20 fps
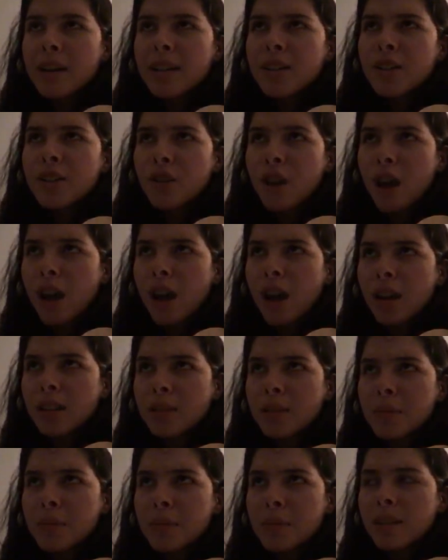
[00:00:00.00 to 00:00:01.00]

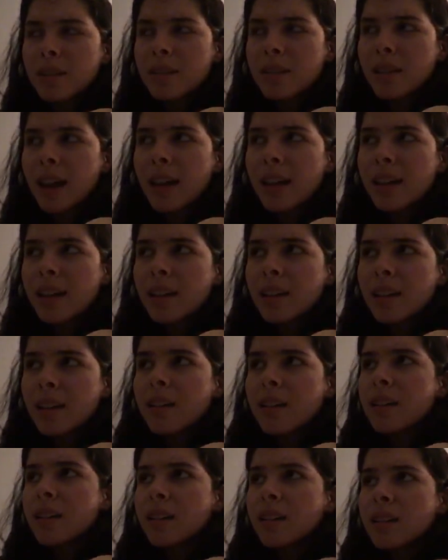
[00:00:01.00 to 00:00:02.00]
shocked because
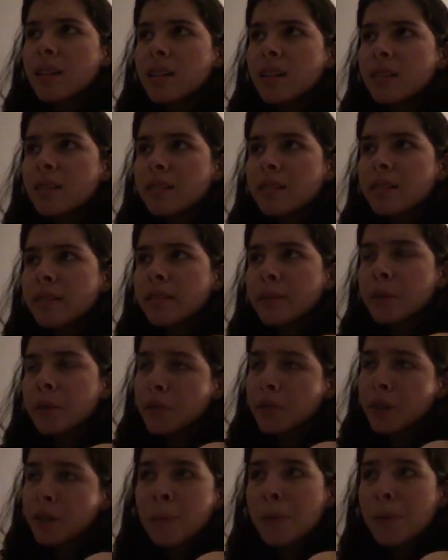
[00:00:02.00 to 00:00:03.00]

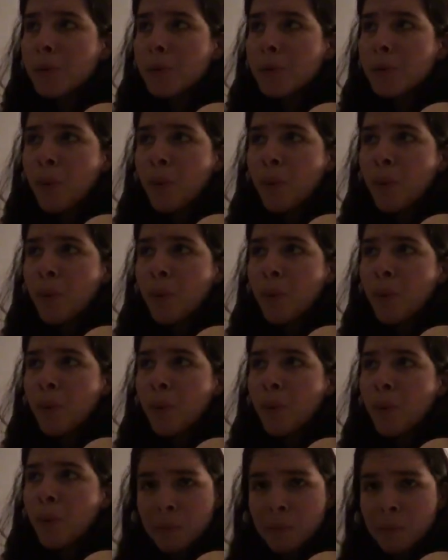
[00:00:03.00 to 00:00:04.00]
well, number one, I don't
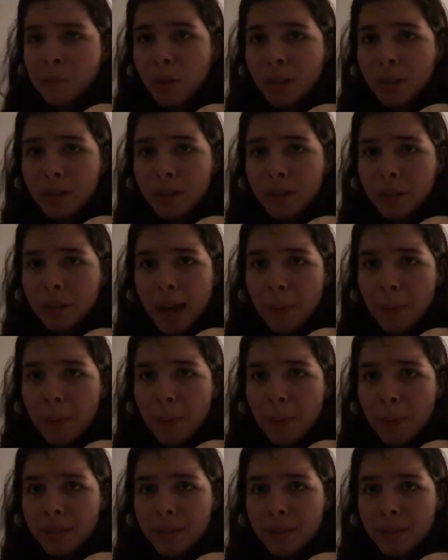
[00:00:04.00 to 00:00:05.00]
remember what even
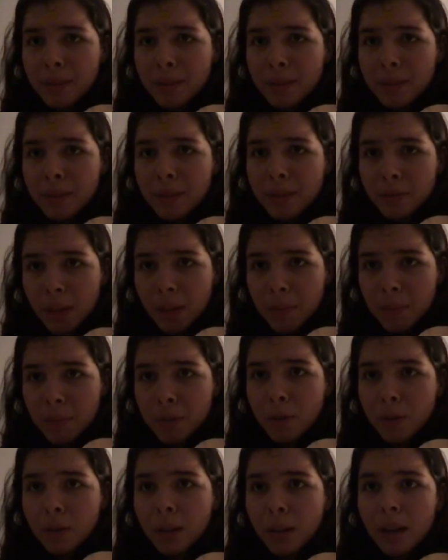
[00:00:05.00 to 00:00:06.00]
happens in the first game,
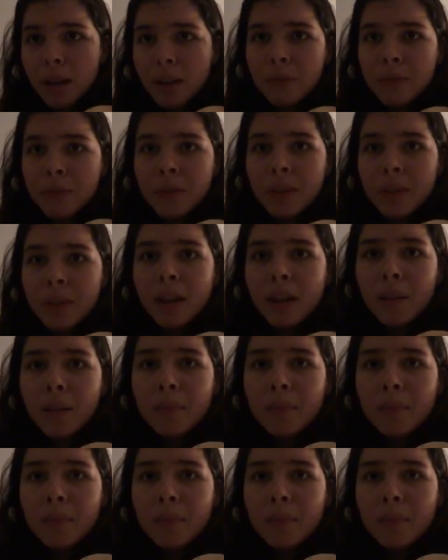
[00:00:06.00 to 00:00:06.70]
so a lot of